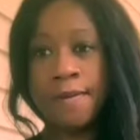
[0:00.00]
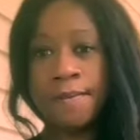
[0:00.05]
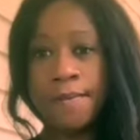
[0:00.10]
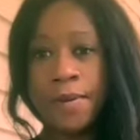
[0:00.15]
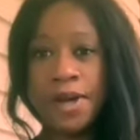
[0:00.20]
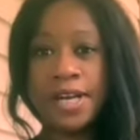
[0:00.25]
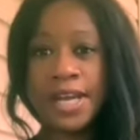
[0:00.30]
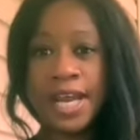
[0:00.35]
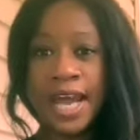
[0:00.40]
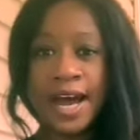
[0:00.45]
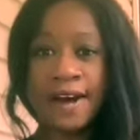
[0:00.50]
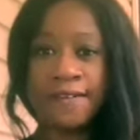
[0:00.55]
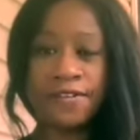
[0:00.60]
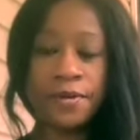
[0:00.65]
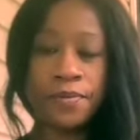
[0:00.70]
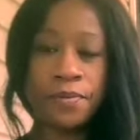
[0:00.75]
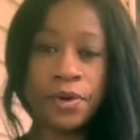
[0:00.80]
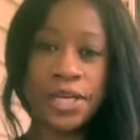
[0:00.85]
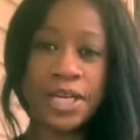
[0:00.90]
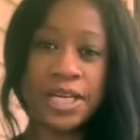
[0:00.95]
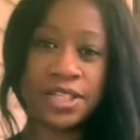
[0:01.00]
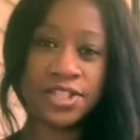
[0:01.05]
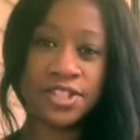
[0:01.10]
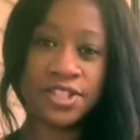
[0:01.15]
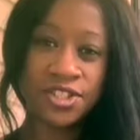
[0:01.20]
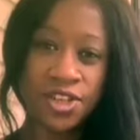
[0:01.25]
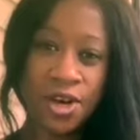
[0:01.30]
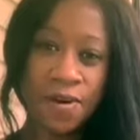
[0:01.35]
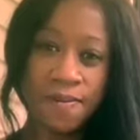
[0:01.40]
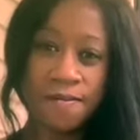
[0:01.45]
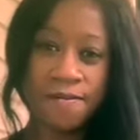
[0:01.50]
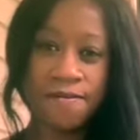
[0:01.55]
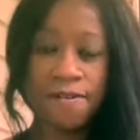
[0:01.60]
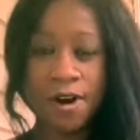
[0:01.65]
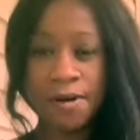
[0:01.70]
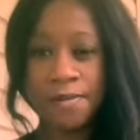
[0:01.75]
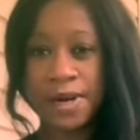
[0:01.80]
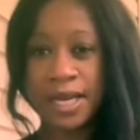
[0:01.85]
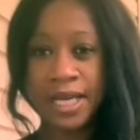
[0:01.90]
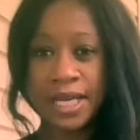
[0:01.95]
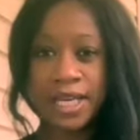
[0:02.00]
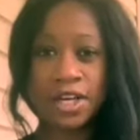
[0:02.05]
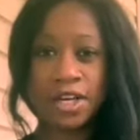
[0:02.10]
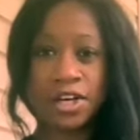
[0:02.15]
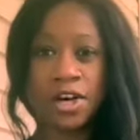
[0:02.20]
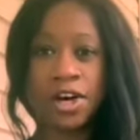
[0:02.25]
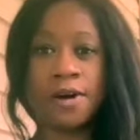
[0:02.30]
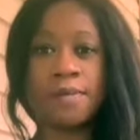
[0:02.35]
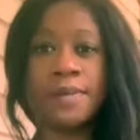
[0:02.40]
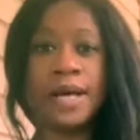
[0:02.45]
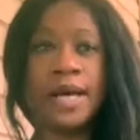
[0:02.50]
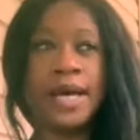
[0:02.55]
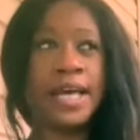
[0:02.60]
But they have to bring in some form of income.